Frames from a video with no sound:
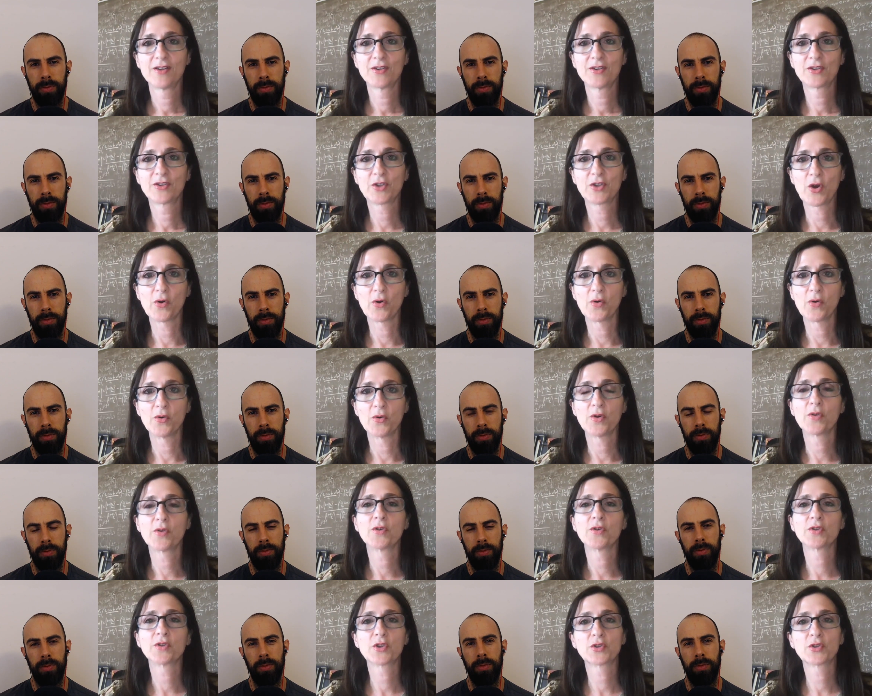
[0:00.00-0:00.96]
Speaker 1: So, you
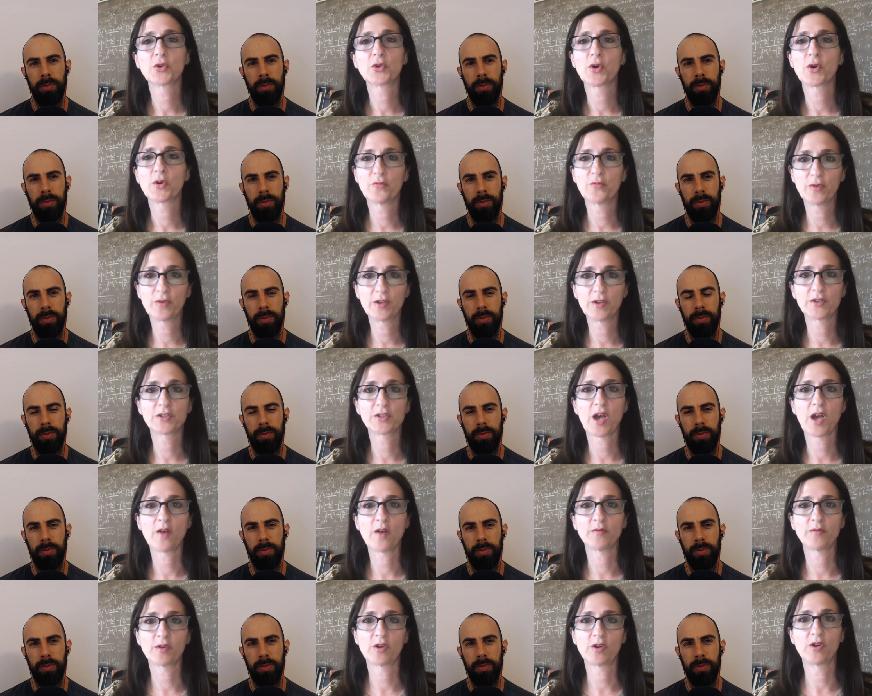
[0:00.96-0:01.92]
know, there's a sort of
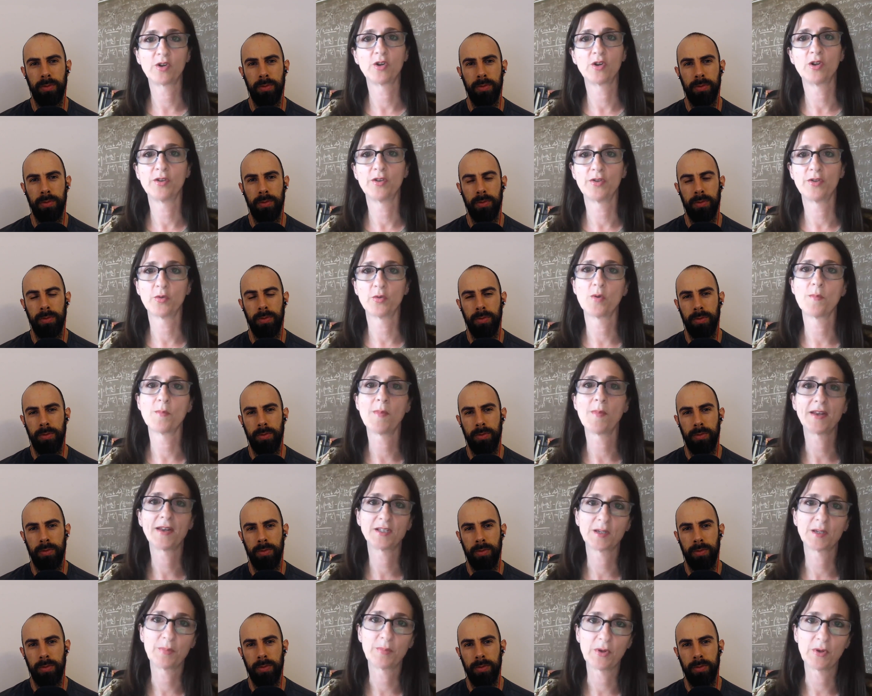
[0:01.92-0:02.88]
philosophical and the
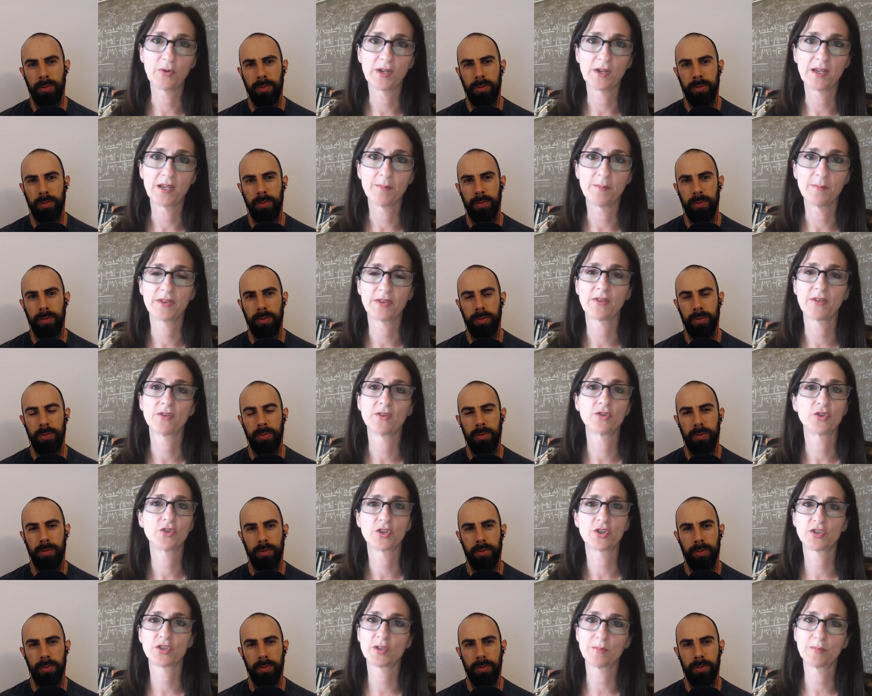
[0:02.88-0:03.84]
romantic beauty, but then
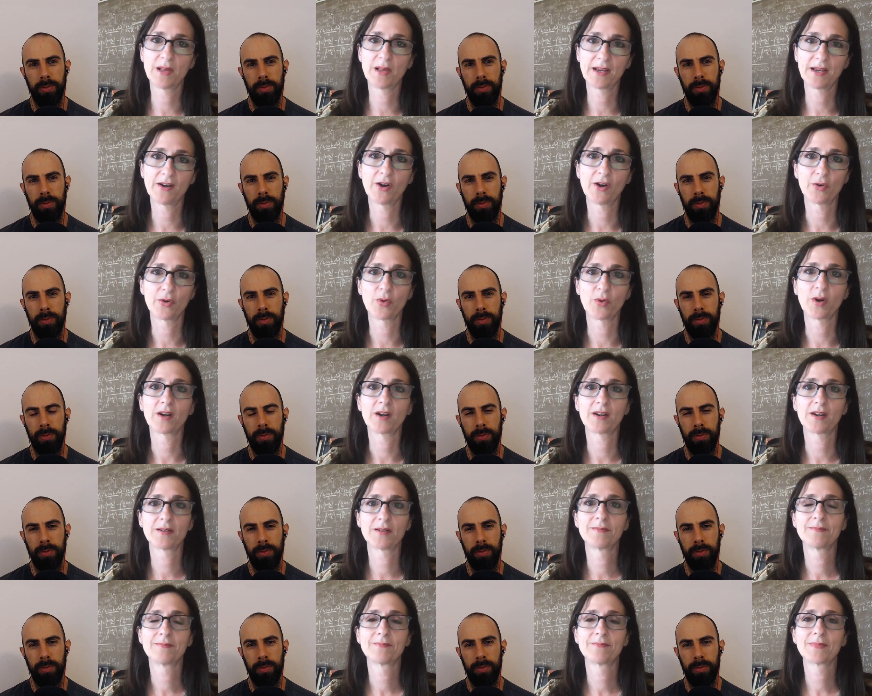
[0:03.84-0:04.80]
there's just the plain hard
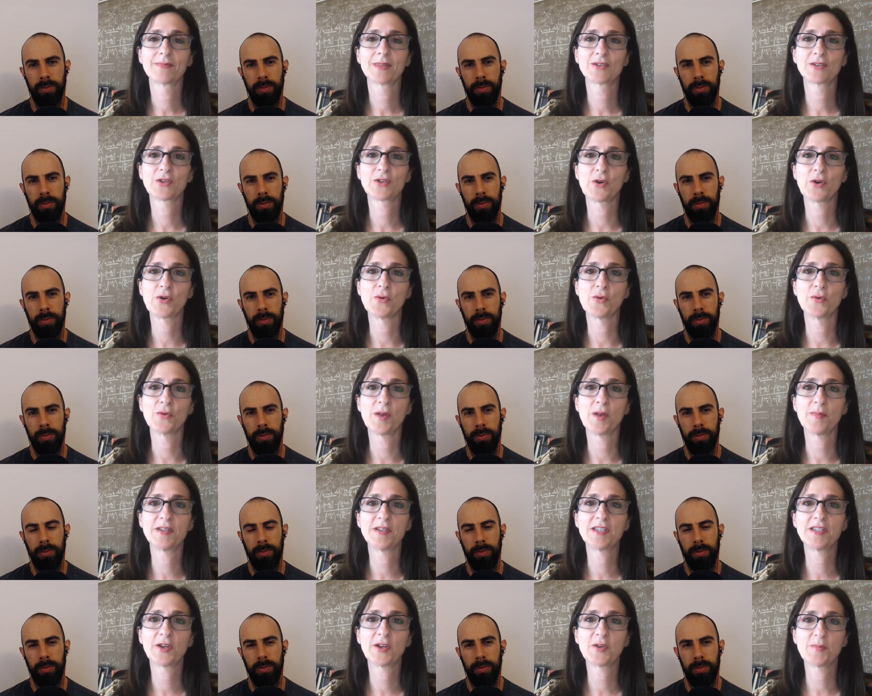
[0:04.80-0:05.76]
work. So,
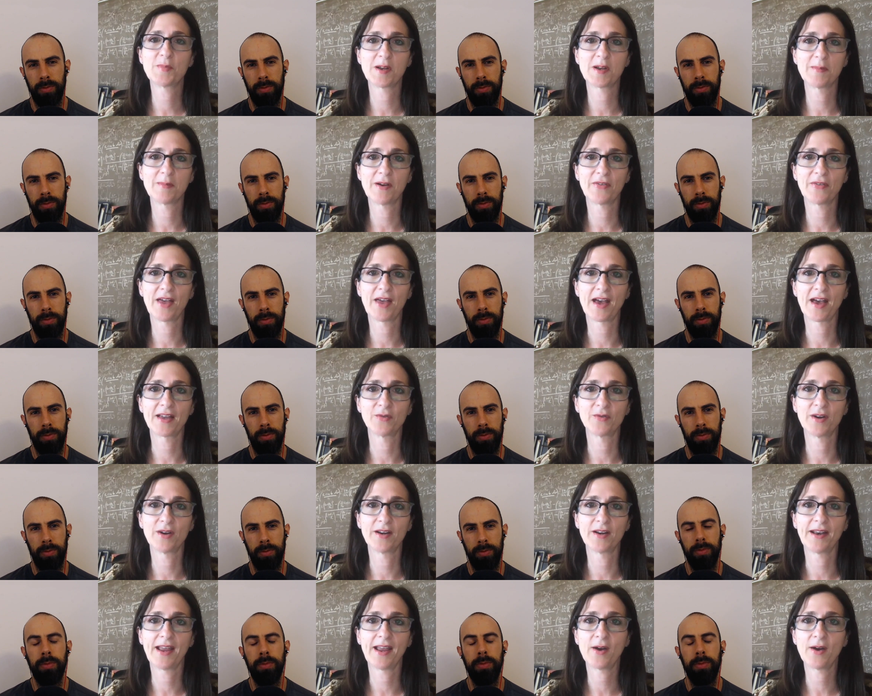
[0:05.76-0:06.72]
let me tell you a bit about that.
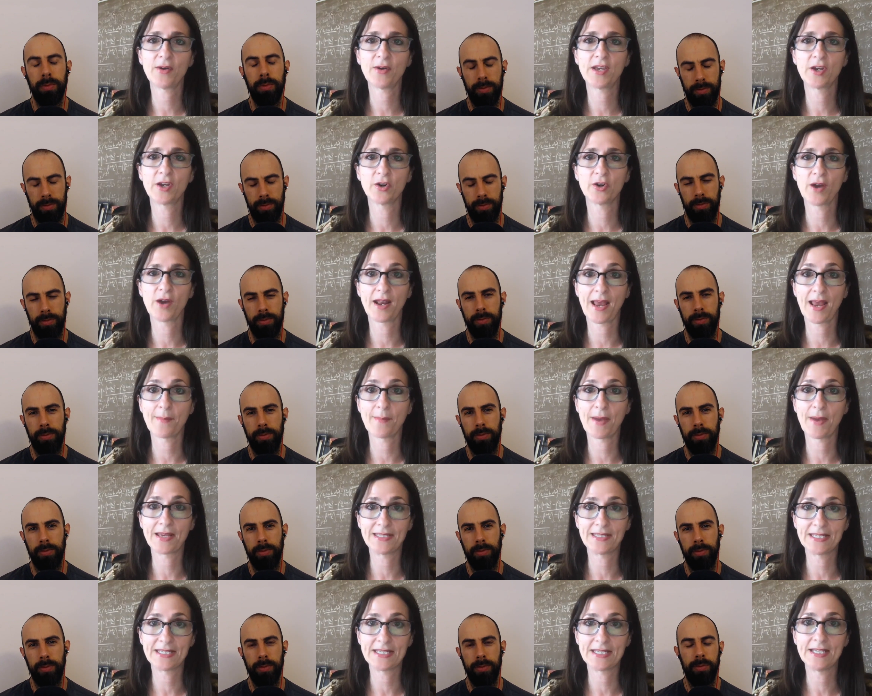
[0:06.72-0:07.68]
Right now, here at
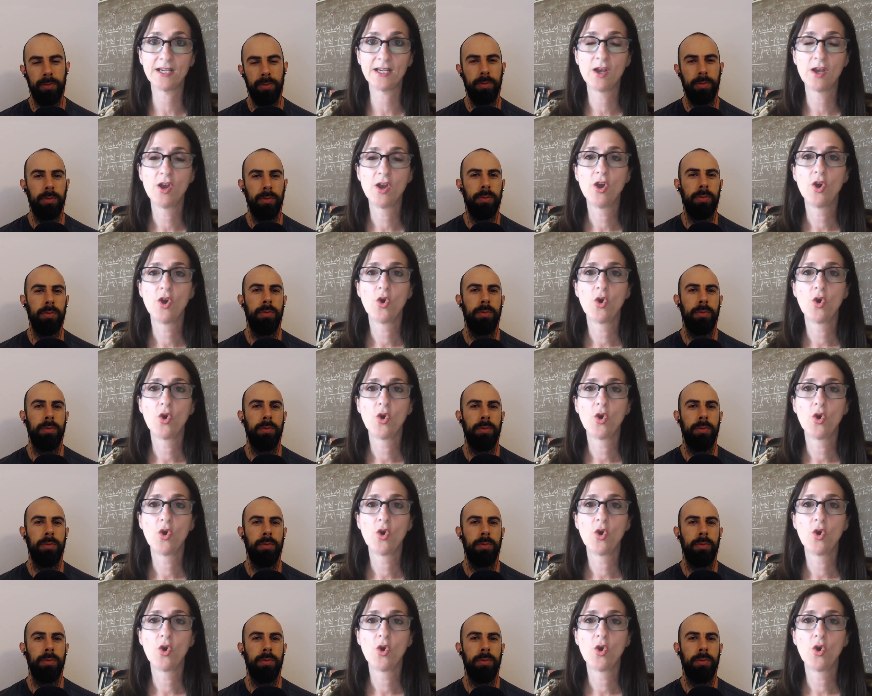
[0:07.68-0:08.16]
MIT,